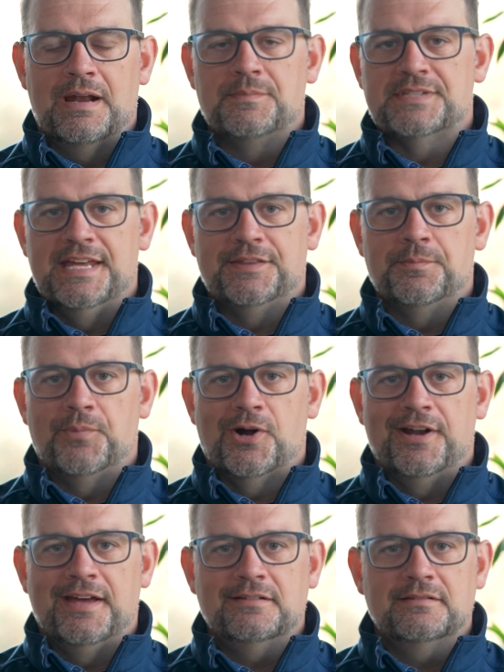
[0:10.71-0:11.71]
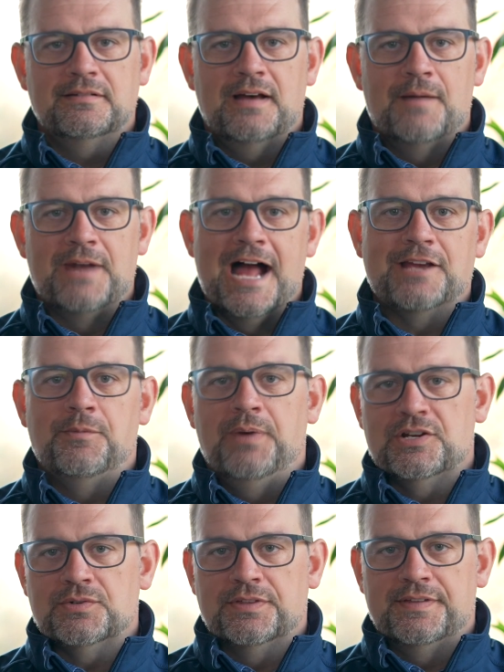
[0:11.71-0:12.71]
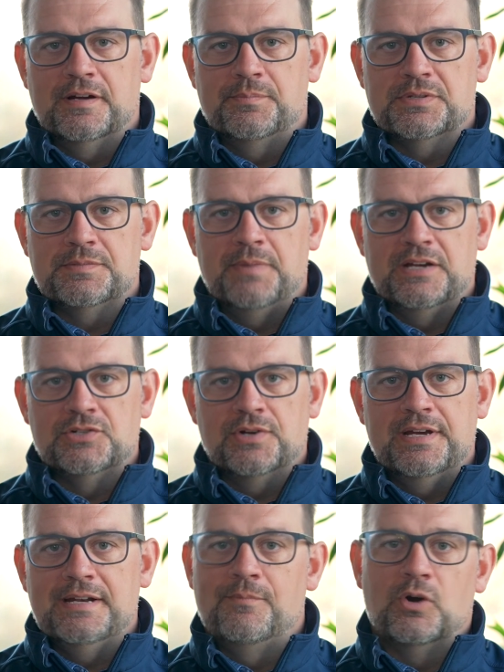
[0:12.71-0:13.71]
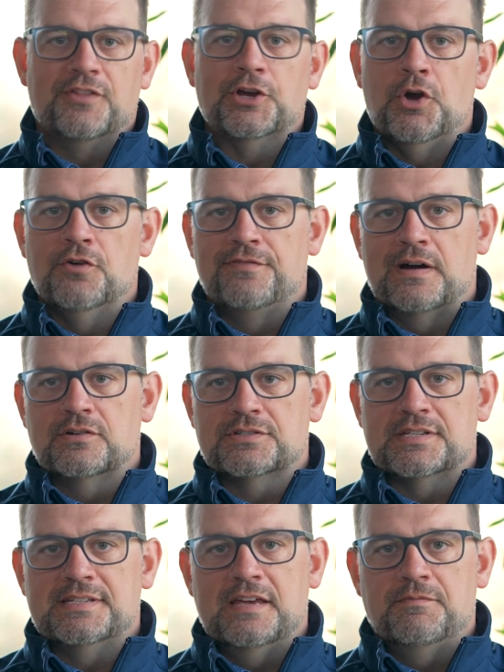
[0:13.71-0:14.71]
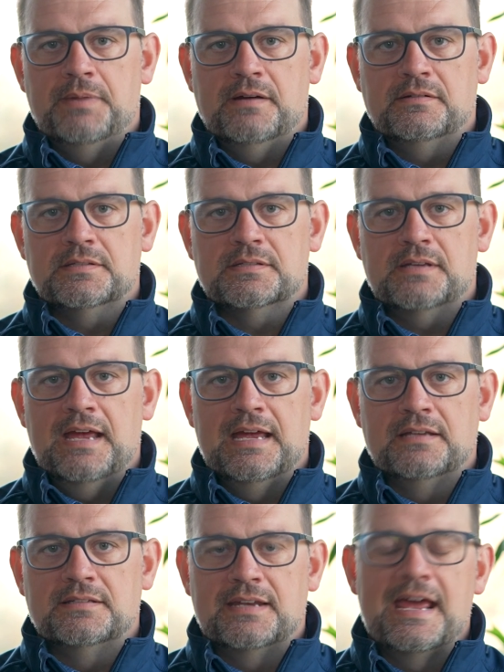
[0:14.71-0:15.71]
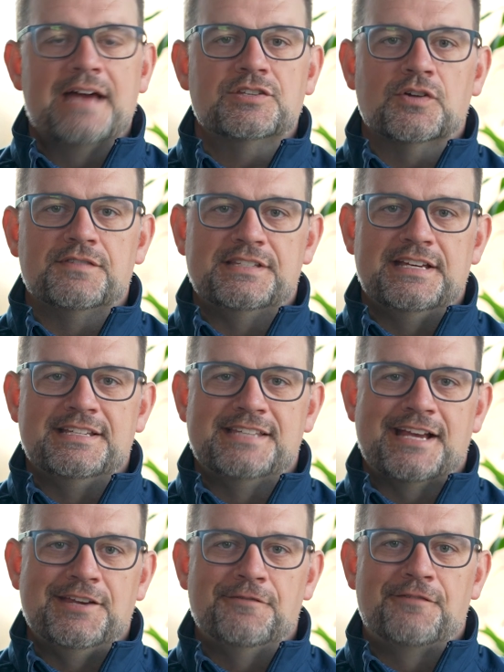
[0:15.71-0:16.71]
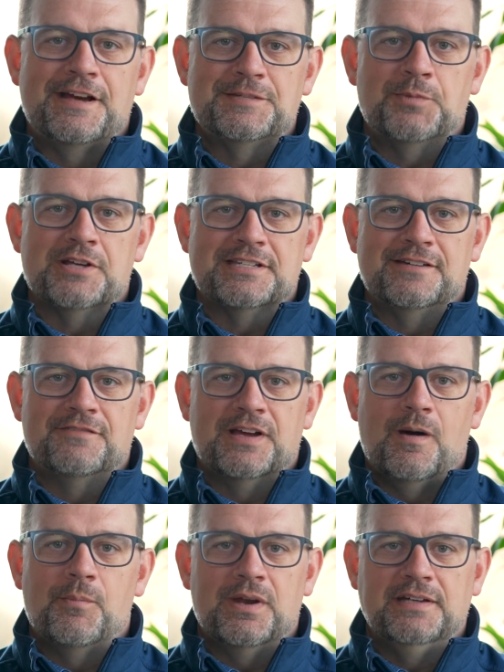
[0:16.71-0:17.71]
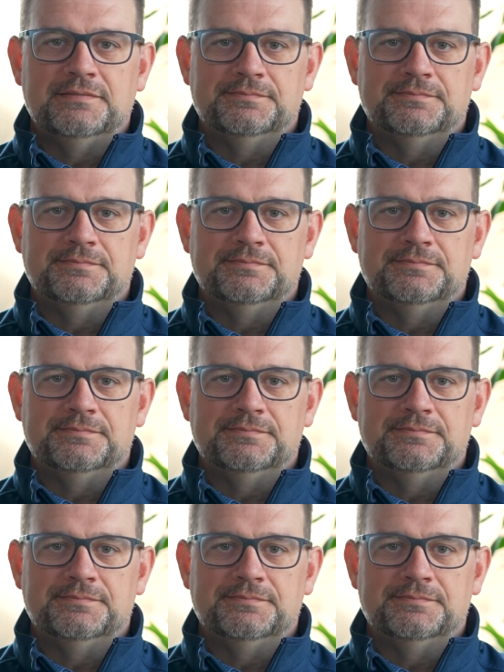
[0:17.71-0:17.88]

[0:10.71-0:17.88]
name's Nathan Barnett. I'm an occupational therapist by trade. I'm one of the co-founders at SafeBalance, and today I serve as the Executive Vice President of the company.